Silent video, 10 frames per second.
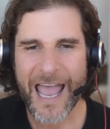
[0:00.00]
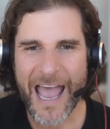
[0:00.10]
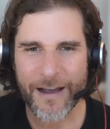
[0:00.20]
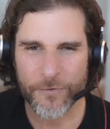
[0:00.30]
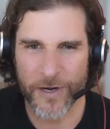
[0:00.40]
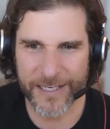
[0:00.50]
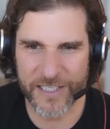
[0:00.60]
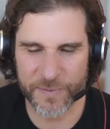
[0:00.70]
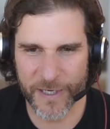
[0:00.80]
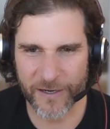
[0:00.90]
every
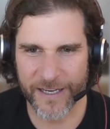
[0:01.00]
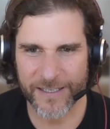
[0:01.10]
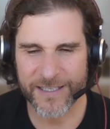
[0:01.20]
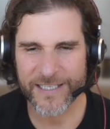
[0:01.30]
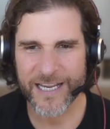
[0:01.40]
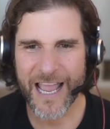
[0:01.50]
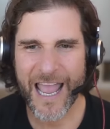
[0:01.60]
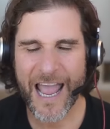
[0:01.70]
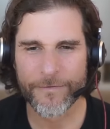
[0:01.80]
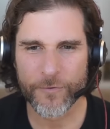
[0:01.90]
experience,
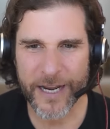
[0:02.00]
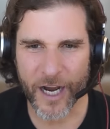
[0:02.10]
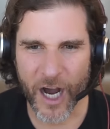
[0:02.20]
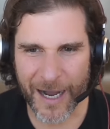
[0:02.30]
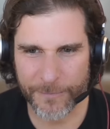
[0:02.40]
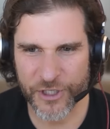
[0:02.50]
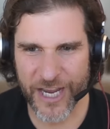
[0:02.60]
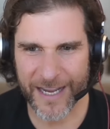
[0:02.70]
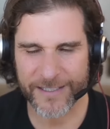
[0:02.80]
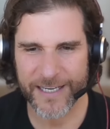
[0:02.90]
every
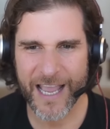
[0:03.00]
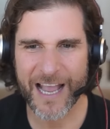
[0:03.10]
object,